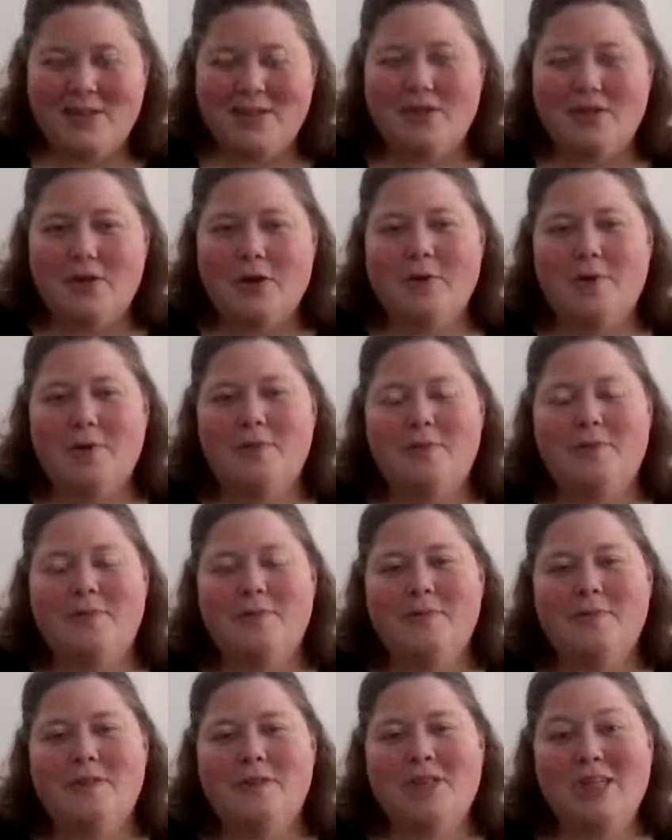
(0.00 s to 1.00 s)

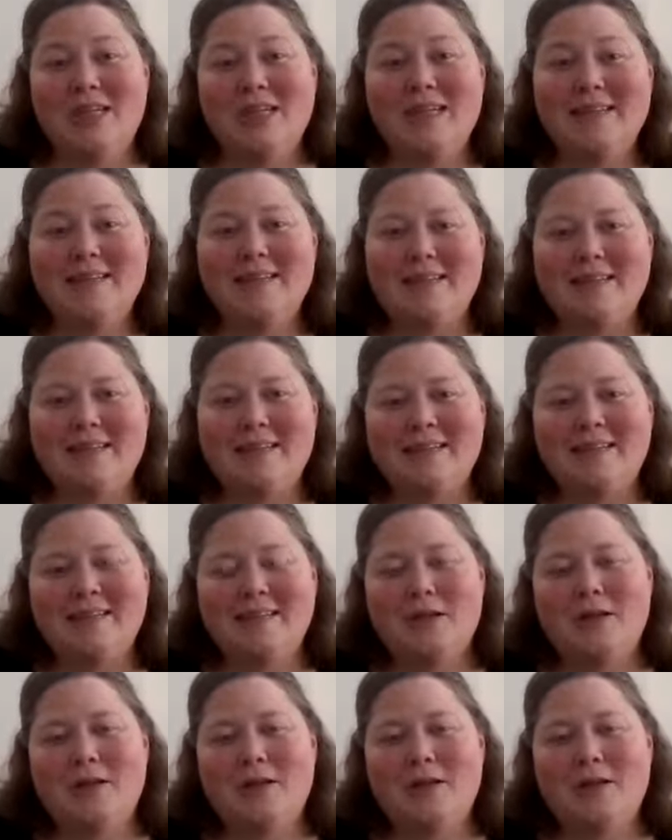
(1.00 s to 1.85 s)
So Jesus